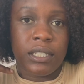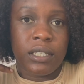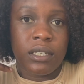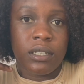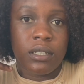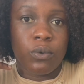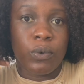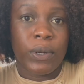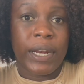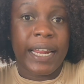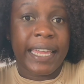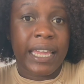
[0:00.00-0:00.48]

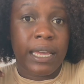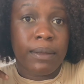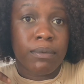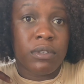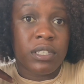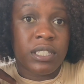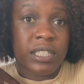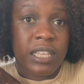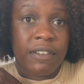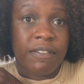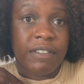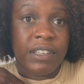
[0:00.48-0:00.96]
When I came to
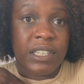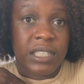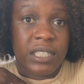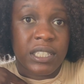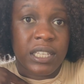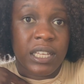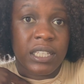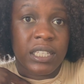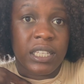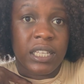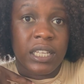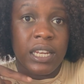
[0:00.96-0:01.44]
St
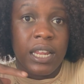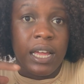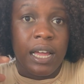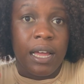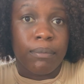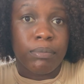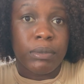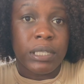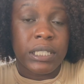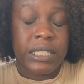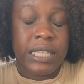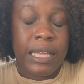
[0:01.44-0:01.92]
Vincent in
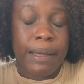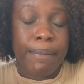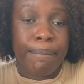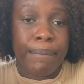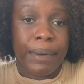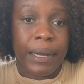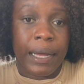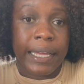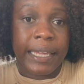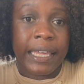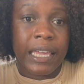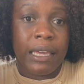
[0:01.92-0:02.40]

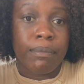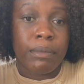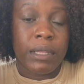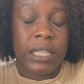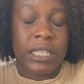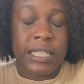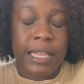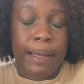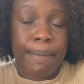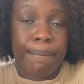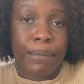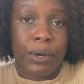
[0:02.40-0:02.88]

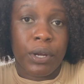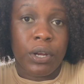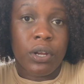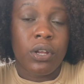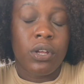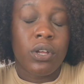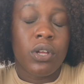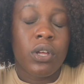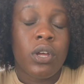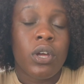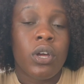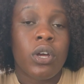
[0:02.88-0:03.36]
December,
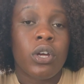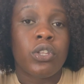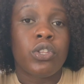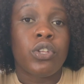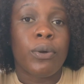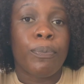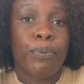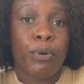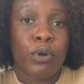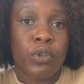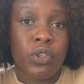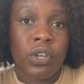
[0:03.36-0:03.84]
the
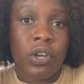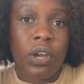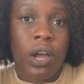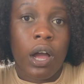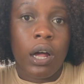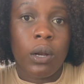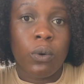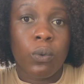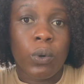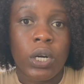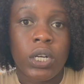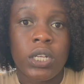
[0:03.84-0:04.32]

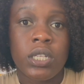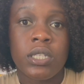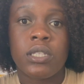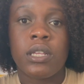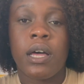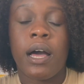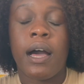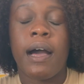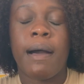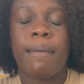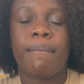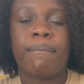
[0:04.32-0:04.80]
protocol was
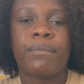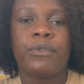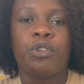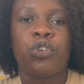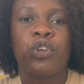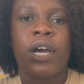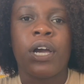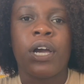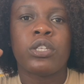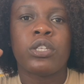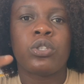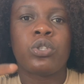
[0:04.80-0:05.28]
you
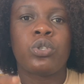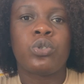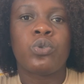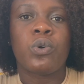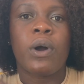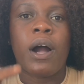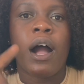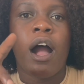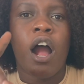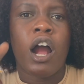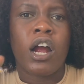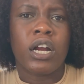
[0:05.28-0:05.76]
do
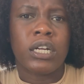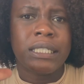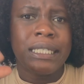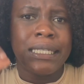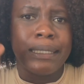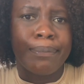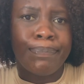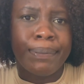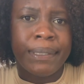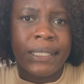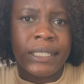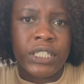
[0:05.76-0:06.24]
a
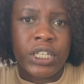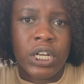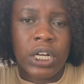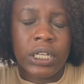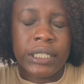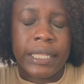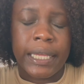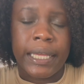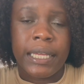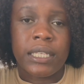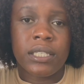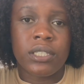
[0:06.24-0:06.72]

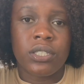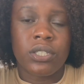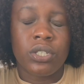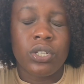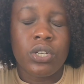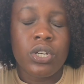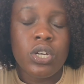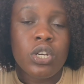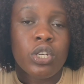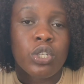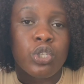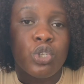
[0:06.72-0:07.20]
RT-PCR test
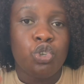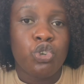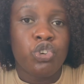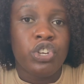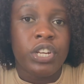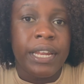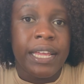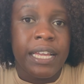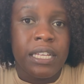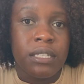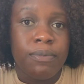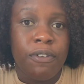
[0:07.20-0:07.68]
3
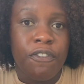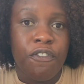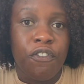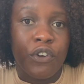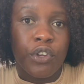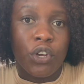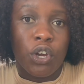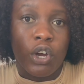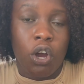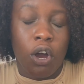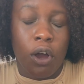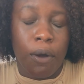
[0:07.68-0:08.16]
days before
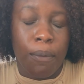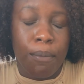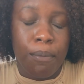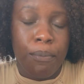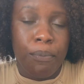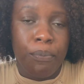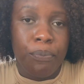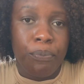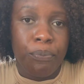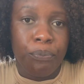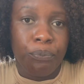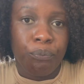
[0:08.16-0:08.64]
you come.
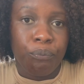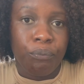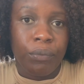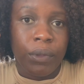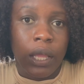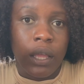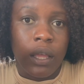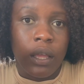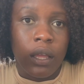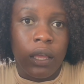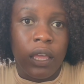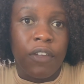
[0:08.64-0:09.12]

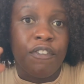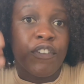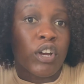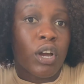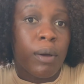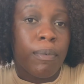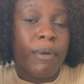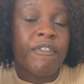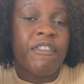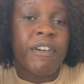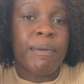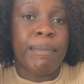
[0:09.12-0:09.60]
If you're
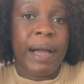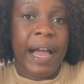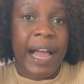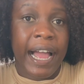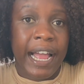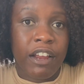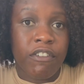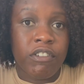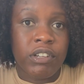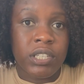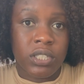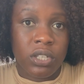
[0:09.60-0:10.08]
coming from a
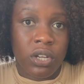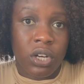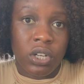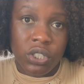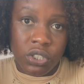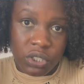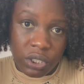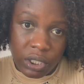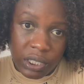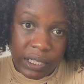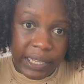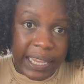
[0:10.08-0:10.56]
high-risk
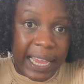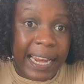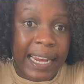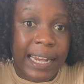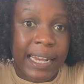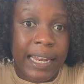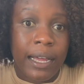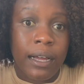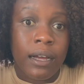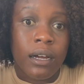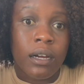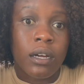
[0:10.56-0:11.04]
country,
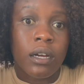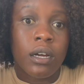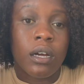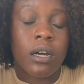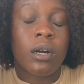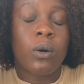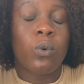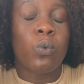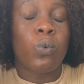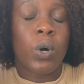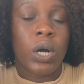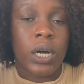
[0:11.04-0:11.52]
Canada,
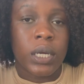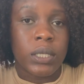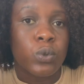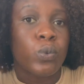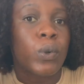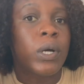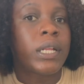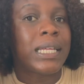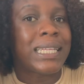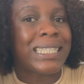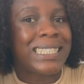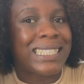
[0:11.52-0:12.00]
well,
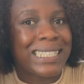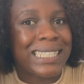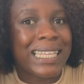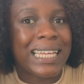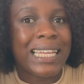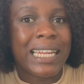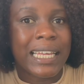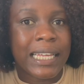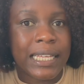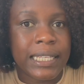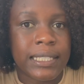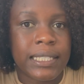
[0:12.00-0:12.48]
it
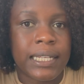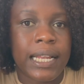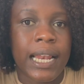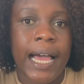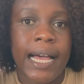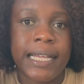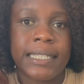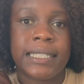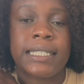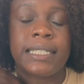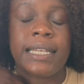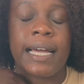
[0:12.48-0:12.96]
still is
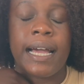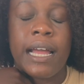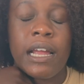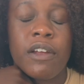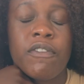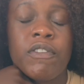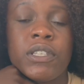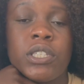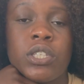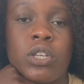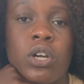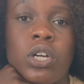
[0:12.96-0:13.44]
classed as a
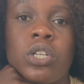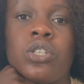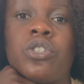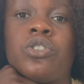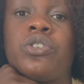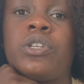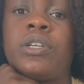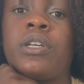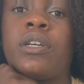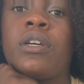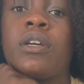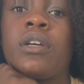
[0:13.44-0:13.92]
high-risk
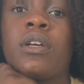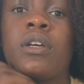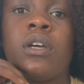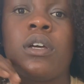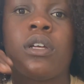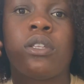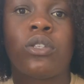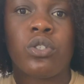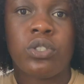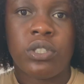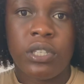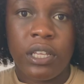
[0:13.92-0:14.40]
country
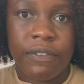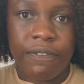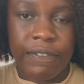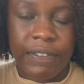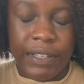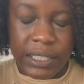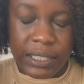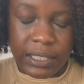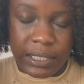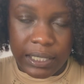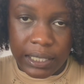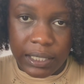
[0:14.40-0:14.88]
to St
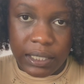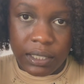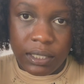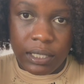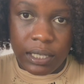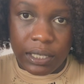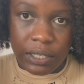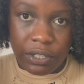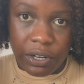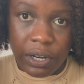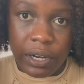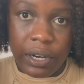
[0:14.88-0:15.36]
Vincent
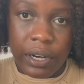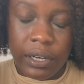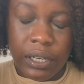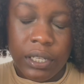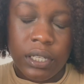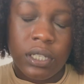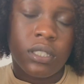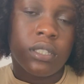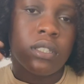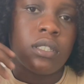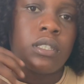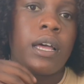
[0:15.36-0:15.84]
and the
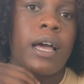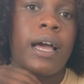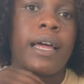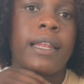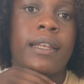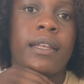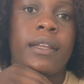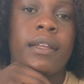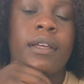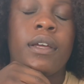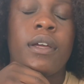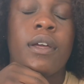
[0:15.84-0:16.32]
Grenadines,
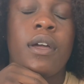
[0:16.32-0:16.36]
and